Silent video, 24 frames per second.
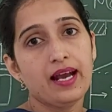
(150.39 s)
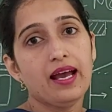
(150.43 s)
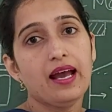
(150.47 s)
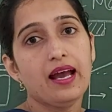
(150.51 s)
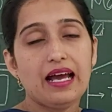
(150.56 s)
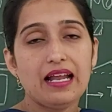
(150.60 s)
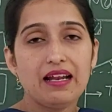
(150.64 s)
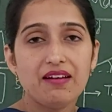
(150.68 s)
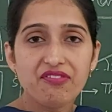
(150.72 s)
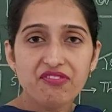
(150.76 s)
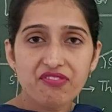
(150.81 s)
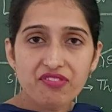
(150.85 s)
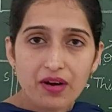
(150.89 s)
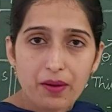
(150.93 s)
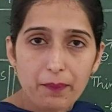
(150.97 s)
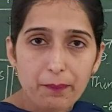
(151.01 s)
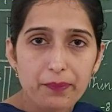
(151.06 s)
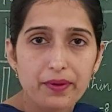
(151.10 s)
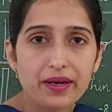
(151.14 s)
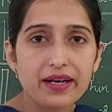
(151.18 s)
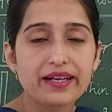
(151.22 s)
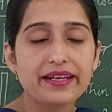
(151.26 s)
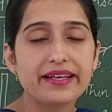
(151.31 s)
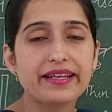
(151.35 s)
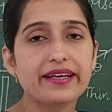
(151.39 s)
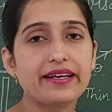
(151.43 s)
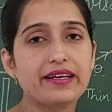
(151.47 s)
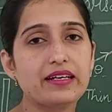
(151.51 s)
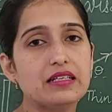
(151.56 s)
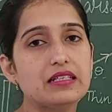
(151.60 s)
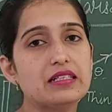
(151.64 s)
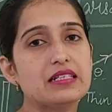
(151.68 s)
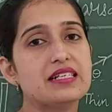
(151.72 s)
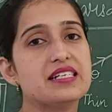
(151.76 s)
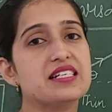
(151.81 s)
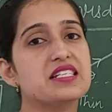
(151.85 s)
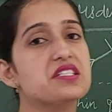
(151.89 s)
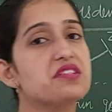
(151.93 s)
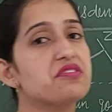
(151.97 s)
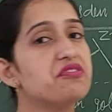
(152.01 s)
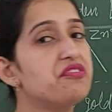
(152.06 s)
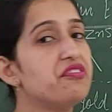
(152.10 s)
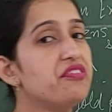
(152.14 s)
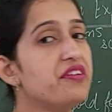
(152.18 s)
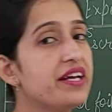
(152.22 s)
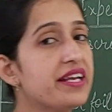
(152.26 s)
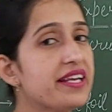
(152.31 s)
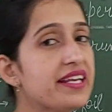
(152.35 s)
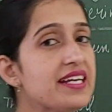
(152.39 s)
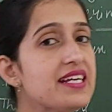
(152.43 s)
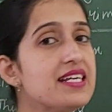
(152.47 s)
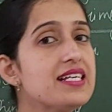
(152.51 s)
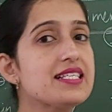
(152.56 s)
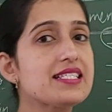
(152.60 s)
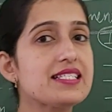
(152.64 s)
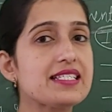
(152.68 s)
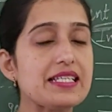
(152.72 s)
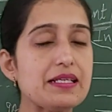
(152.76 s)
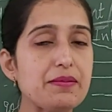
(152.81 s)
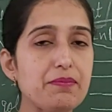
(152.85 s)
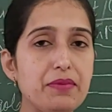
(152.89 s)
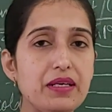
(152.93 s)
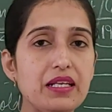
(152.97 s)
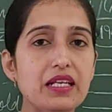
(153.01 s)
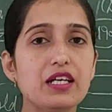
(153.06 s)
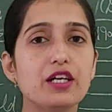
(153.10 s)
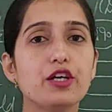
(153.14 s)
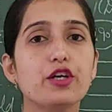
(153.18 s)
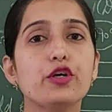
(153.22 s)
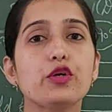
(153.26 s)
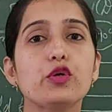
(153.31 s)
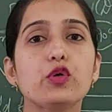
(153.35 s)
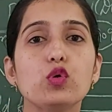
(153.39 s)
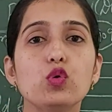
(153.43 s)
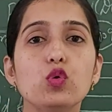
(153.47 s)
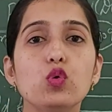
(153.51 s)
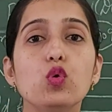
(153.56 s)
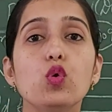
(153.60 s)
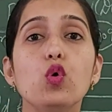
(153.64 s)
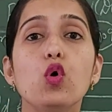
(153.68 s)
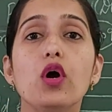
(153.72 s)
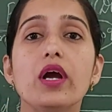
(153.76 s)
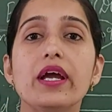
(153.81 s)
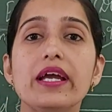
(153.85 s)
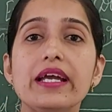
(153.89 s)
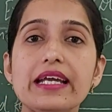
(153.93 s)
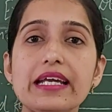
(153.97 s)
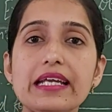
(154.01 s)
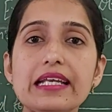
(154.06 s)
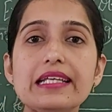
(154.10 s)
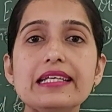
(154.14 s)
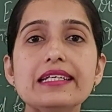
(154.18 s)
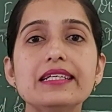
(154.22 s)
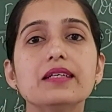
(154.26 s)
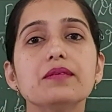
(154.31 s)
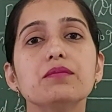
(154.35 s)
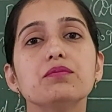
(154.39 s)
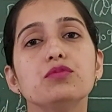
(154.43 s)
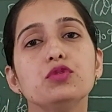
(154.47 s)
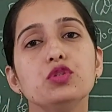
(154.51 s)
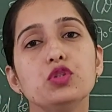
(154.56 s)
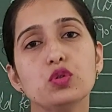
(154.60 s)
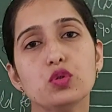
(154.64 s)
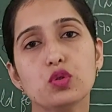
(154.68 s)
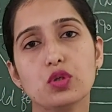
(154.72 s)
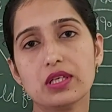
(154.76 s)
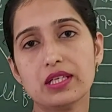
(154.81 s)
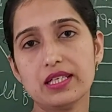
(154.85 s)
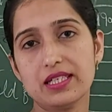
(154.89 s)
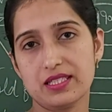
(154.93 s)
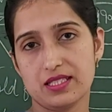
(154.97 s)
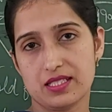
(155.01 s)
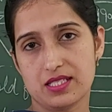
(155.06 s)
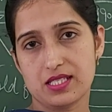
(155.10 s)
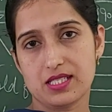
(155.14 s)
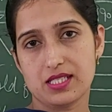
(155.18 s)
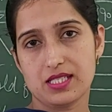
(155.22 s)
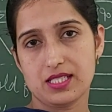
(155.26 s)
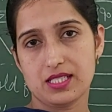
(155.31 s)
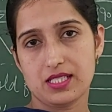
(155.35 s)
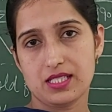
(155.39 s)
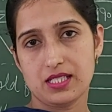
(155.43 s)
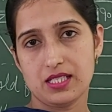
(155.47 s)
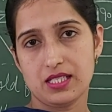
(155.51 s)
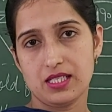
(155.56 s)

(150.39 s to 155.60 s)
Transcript: Alpha particle is very similar to helium nucleus.